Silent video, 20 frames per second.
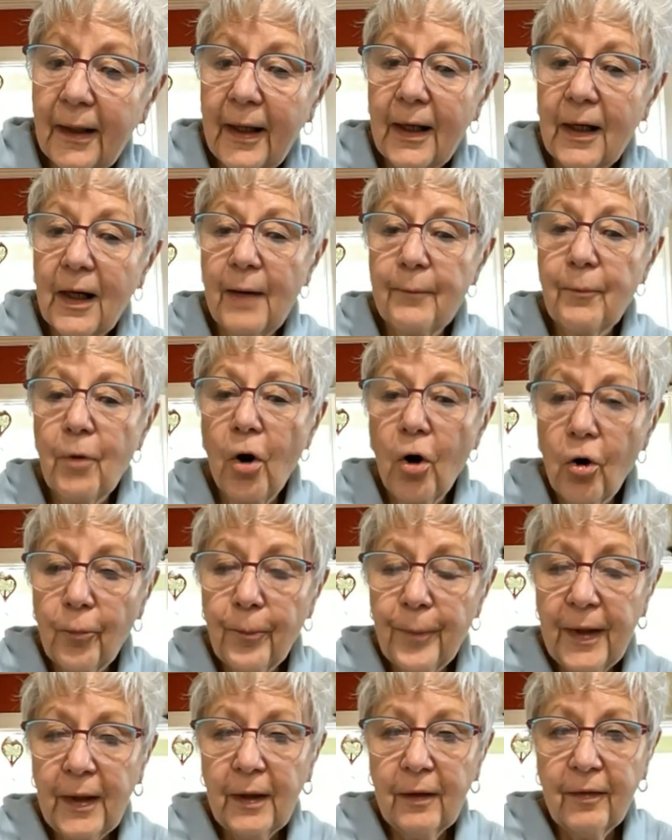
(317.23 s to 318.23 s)
And I'm
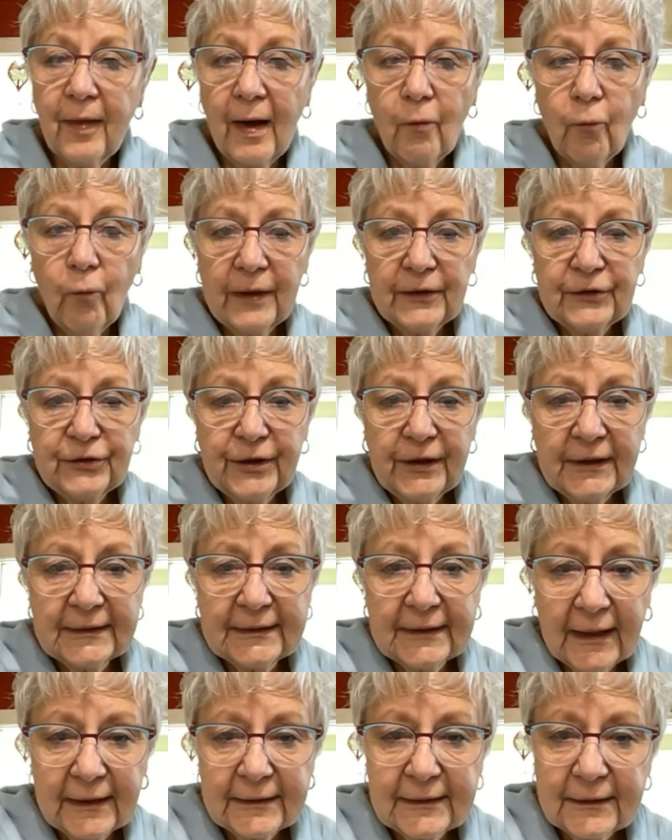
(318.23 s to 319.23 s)
hoping that when she
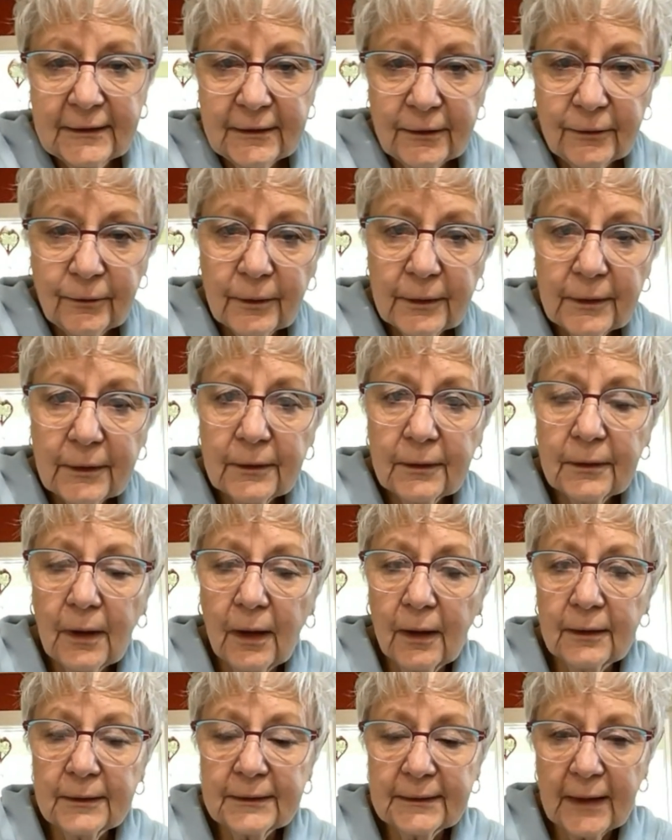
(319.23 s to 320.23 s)
decides to
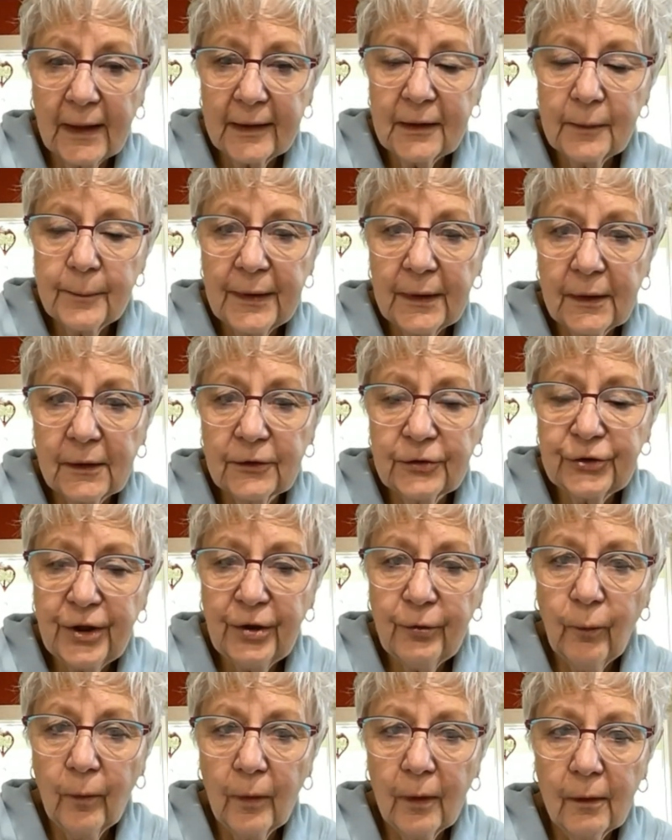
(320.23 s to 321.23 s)
sign the bill,
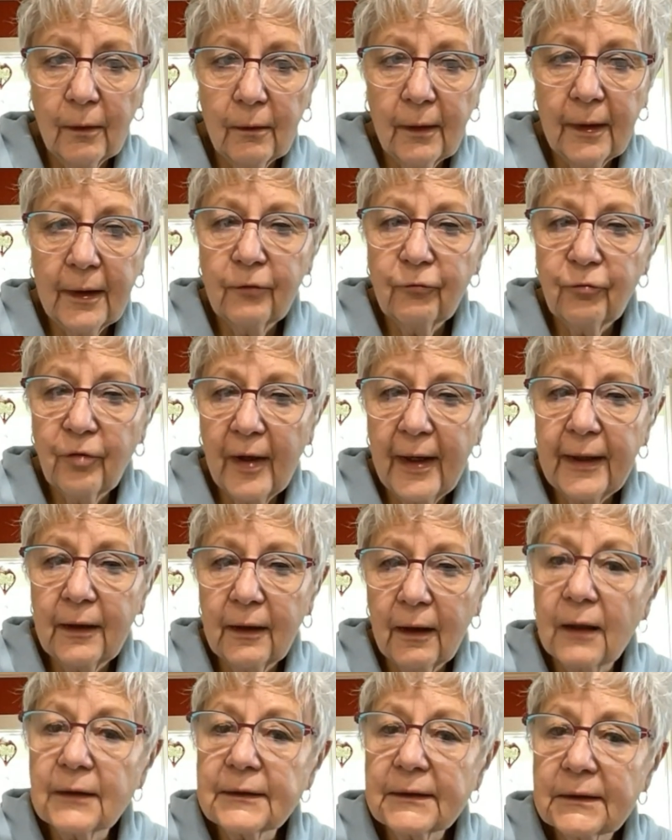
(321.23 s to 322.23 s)
she will invite
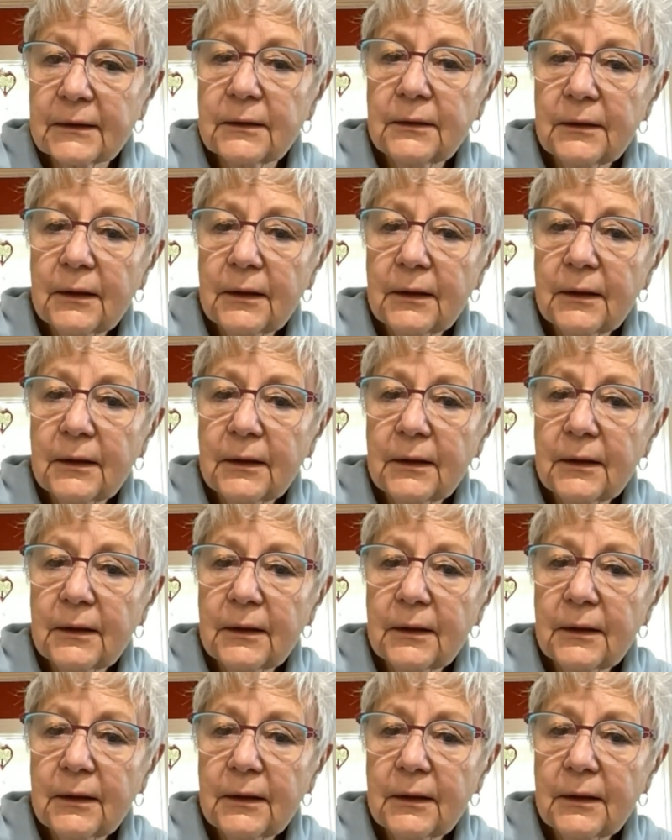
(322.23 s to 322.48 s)
us